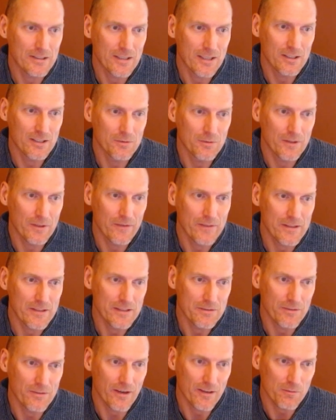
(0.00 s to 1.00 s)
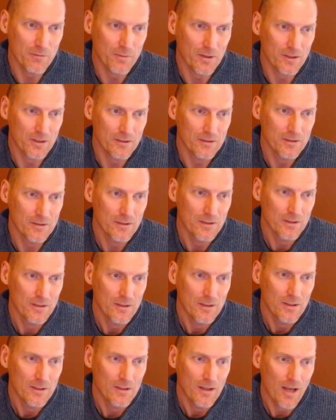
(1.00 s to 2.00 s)
getting rid of the e5 pawn.
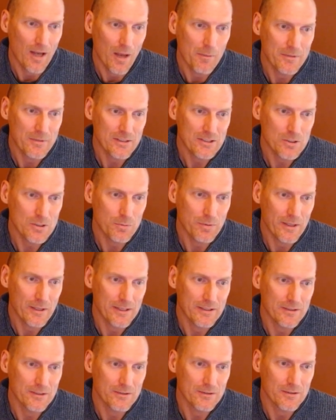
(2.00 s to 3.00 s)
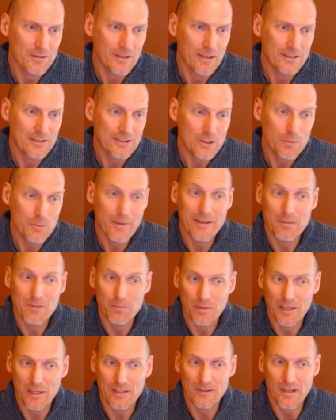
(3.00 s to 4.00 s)
I'm anticipating
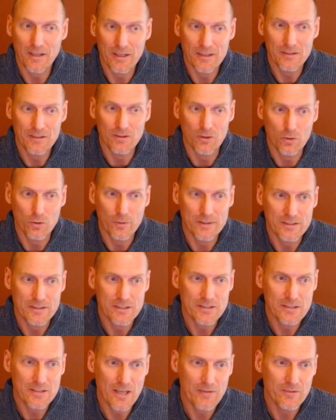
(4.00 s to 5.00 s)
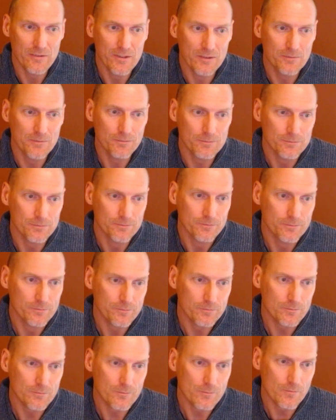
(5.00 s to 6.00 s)
playing like, you know, queen c7,
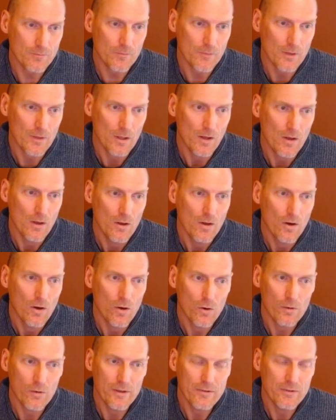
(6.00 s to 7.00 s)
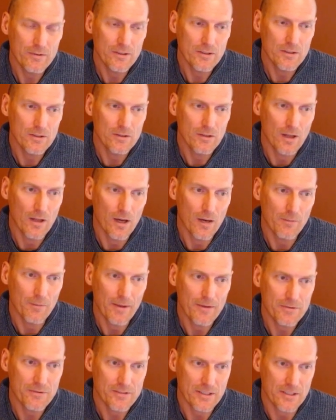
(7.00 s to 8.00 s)
or even
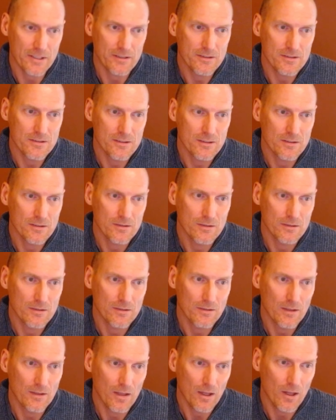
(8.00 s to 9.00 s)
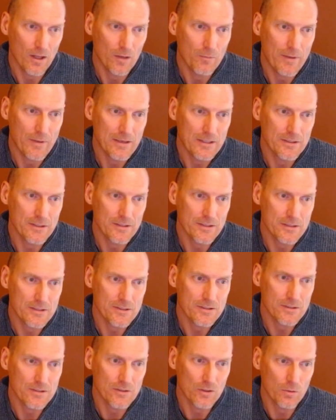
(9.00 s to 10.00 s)
f6, and making
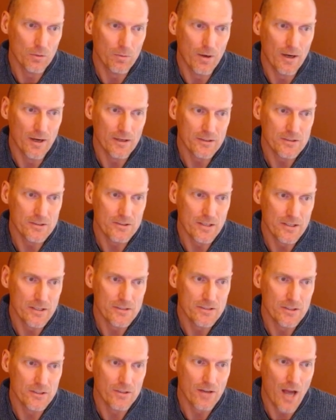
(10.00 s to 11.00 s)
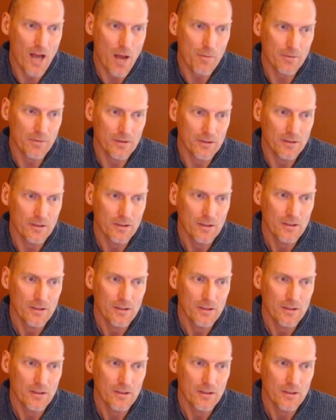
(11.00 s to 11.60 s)
this, you know, pawn exchange here happen,